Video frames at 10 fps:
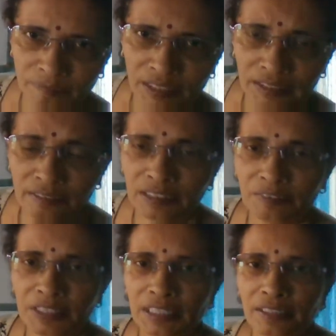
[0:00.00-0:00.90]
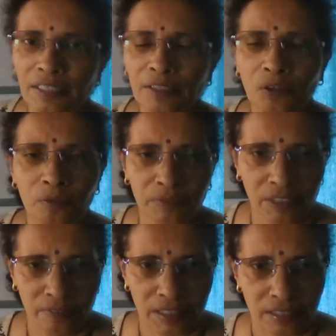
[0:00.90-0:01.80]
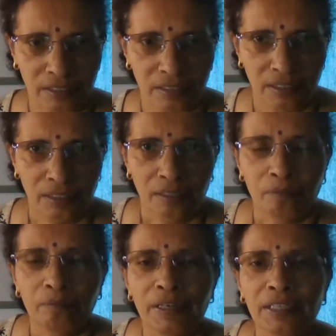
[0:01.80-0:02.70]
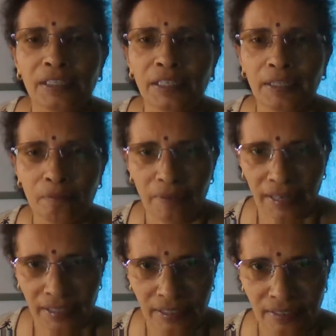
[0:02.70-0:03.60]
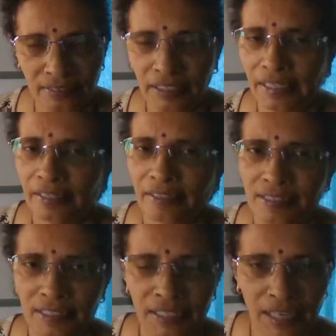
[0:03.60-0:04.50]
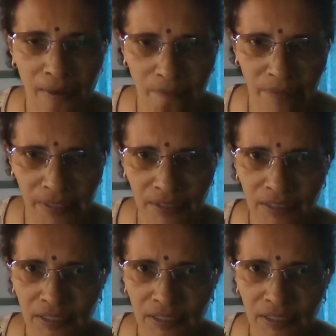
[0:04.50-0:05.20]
This is our general observation. But in practice, it doesn't happen.